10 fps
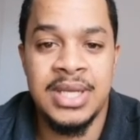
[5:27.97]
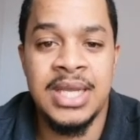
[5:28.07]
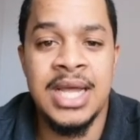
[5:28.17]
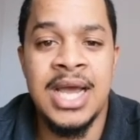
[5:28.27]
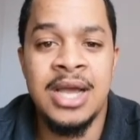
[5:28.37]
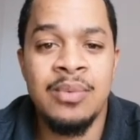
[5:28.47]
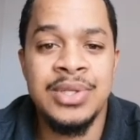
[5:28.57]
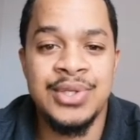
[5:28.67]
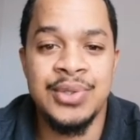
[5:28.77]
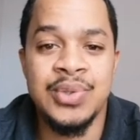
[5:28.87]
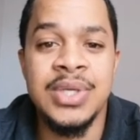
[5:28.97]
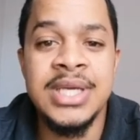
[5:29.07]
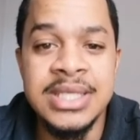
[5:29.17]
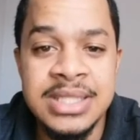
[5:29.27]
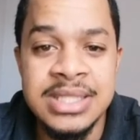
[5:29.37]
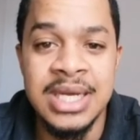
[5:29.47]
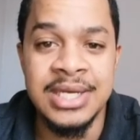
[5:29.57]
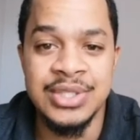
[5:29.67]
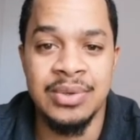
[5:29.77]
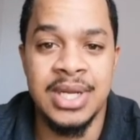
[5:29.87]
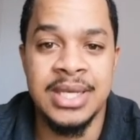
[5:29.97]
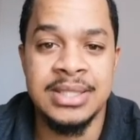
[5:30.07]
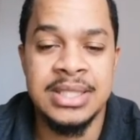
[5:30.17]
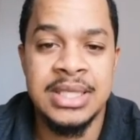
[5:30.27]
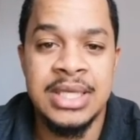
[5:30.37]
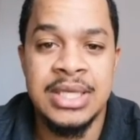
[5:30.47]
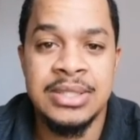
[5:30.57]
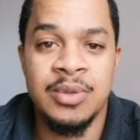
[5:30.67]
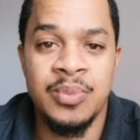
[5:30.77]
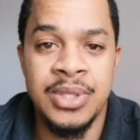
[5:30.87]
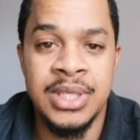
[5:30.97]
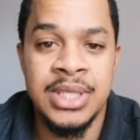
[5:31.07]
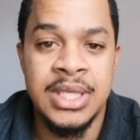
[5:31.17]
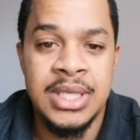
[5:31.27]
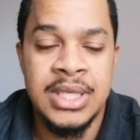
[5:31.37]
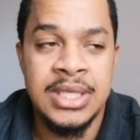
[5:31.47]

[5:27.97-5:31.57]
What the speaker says: and I want you to exercise your right to be